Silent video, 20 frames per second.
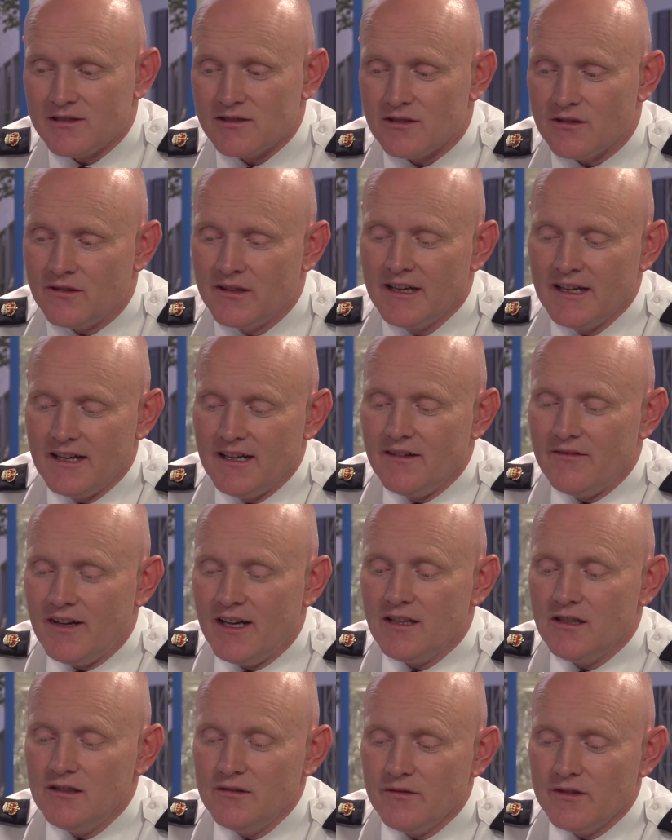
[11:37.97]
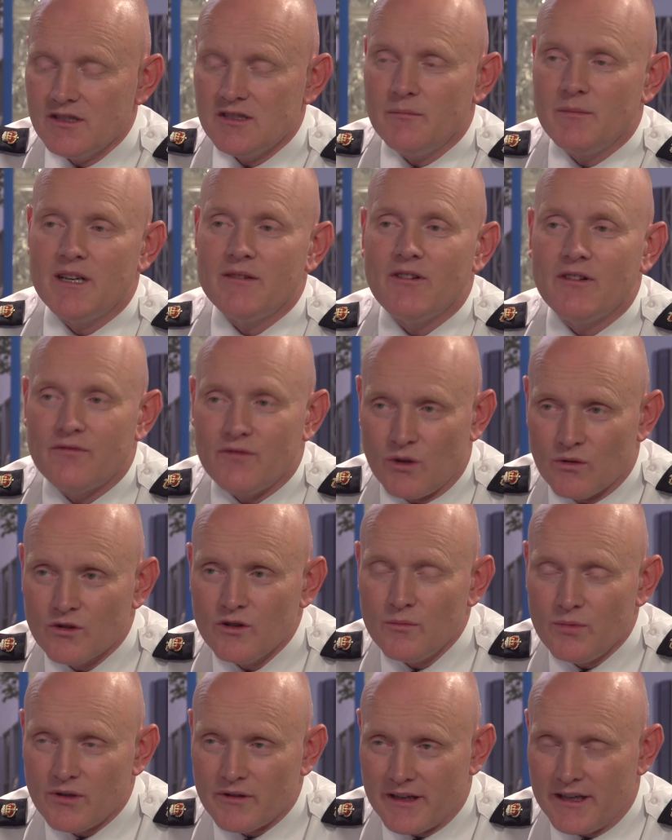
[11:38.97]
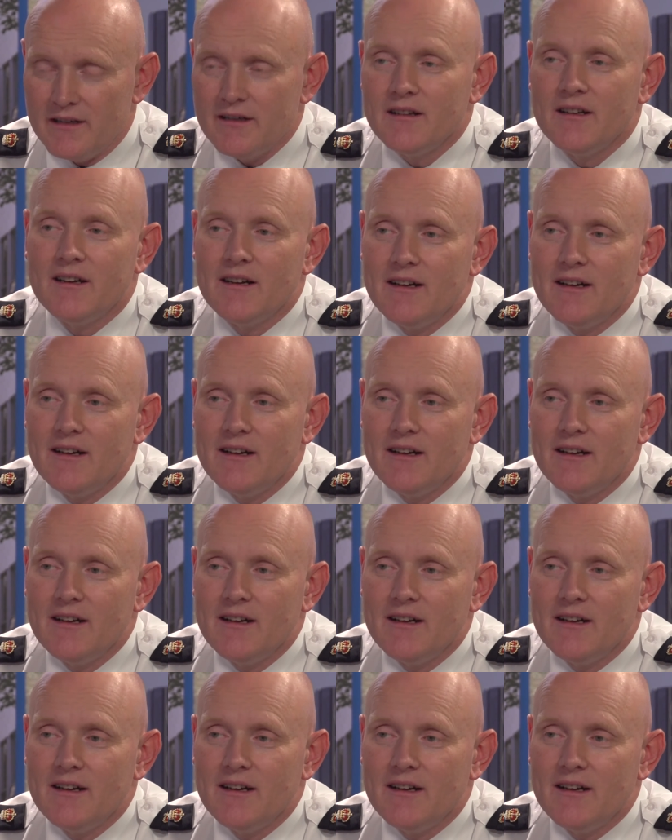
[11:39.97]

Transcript: So Vancouver is a bit of a focal point.